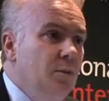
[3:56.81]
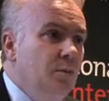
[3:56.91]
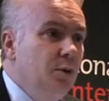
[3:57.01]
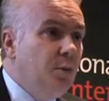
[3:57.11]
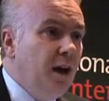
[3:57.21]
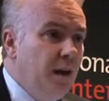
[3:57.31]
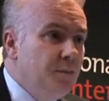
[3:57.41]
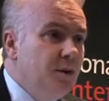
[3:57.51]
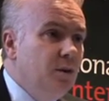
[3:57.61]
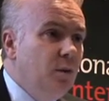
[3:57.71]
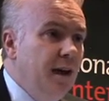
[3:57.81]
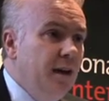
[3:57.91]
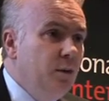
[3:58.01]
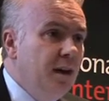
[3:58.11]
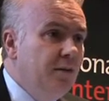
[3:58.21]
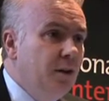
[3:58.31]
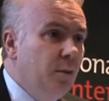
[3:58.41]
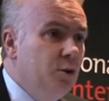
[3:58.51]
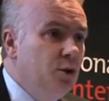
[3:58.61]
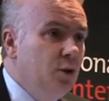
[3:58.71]
but perhaps in a way we have an
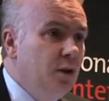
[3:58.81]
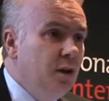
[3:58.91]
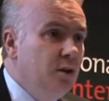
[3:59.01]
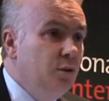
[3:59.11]
opportunity to